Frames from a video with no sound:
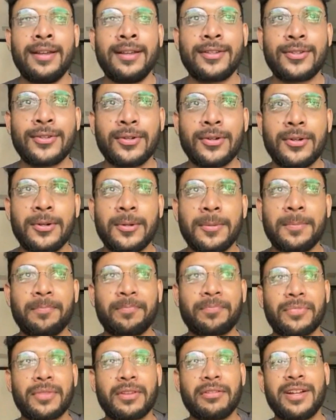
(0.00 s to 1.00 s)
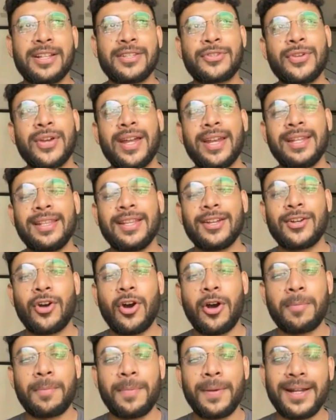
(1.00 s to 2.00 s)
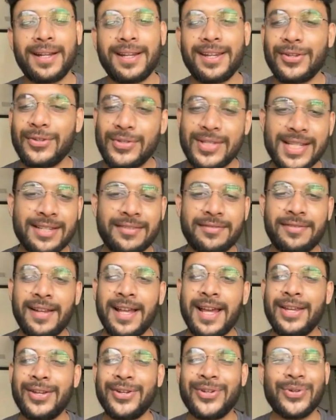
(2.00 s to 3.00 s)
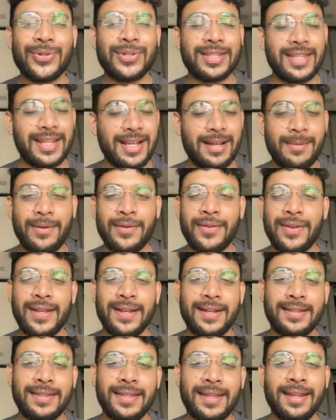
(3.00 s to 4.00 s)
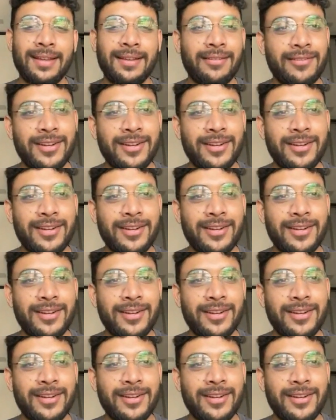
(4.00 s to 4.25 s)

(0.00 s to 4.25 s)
So once you are in the cockpit, you just fly. You don't think about anything.